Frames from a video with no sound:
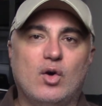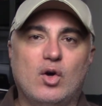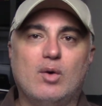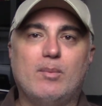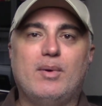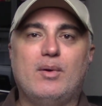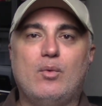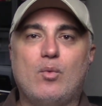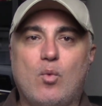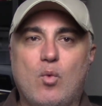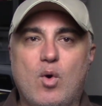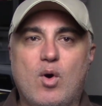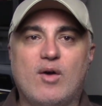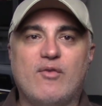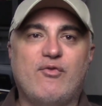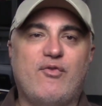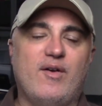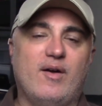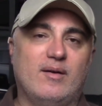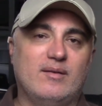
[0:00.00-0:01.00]
Urban
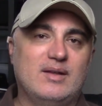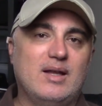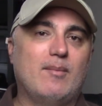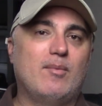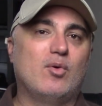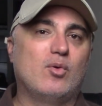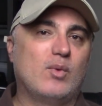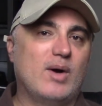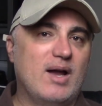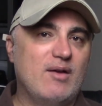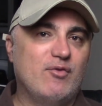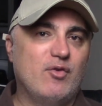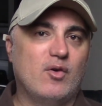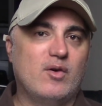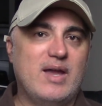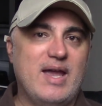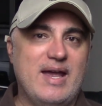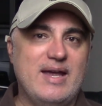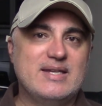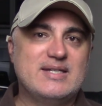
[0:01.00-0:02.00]
Warfare Double Rifle
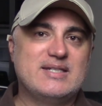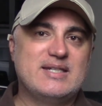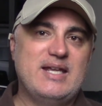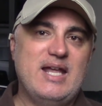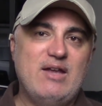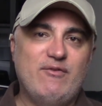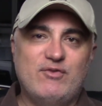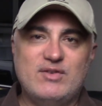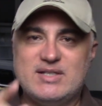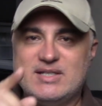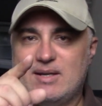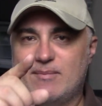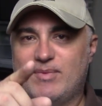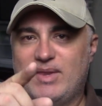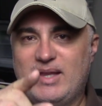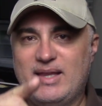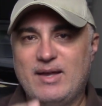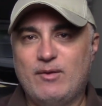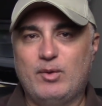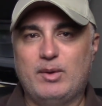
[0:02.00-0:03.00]
Case if it's
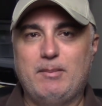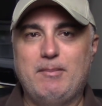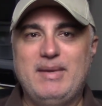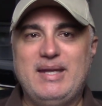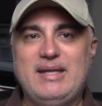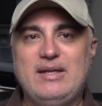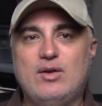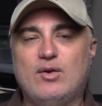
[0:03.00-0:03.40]
something that would meet